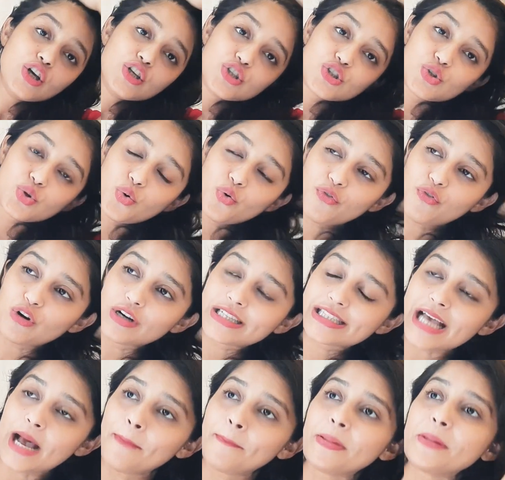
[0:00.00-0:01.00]
So, for
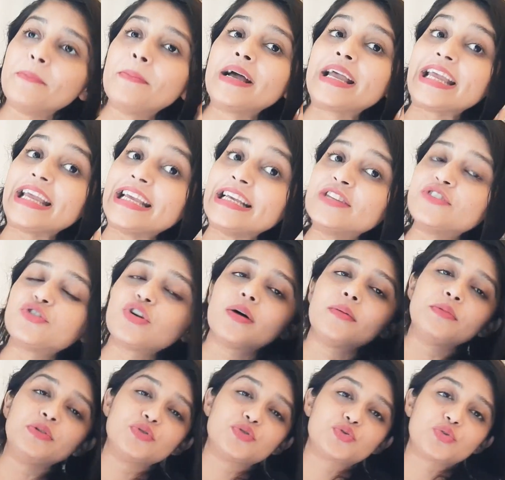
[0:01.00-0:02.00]
example,
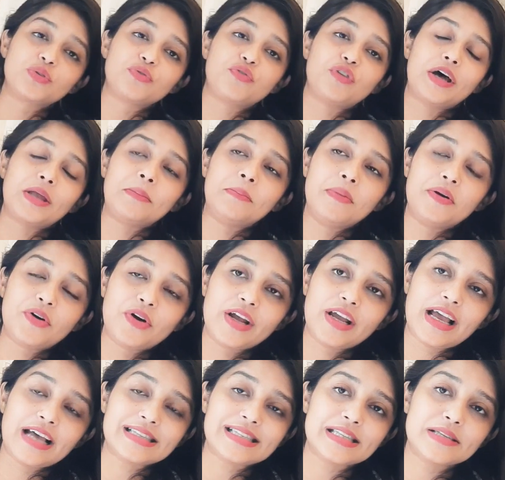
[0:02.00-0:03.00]
Mahindra Mutual Fund,
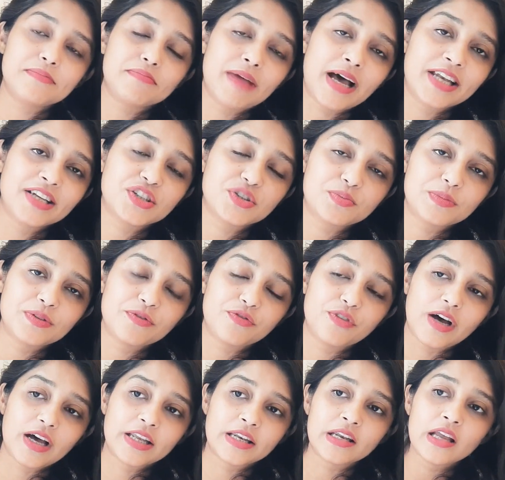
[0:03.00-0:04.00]
Mirae Asset Management
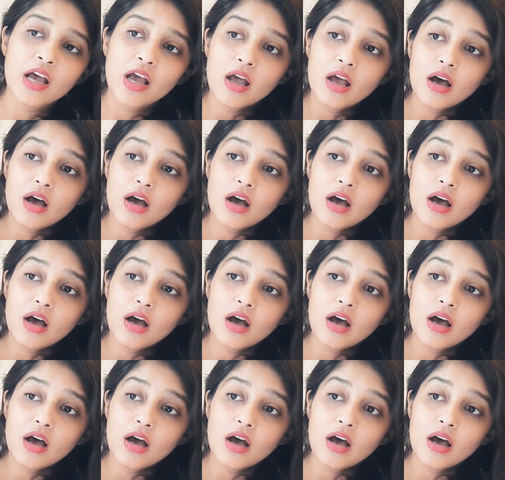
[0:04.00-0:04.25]
Fund,